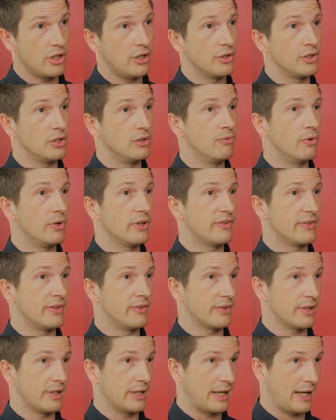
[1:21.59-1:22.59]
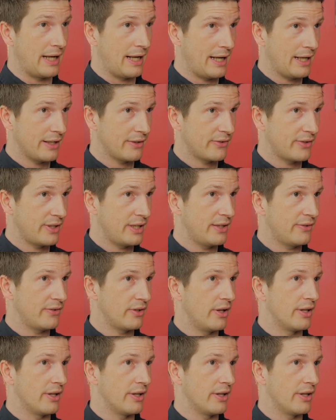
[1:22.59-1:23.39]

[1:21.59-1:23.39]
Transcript: Are new voices going to get access?